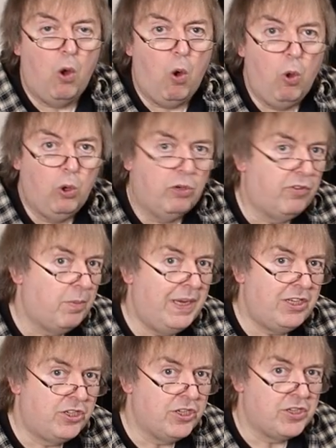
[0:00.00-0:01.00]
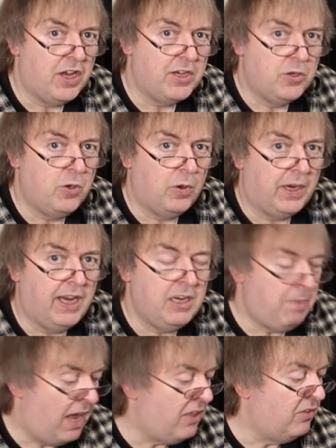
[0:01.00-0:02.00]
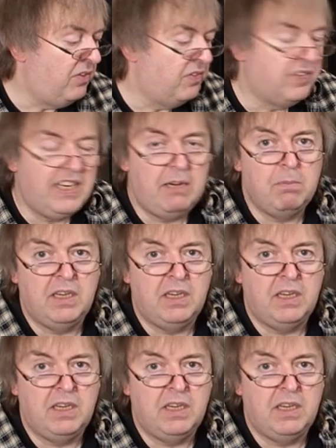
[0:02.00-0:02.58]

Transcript: all of the pictures I took in about the 15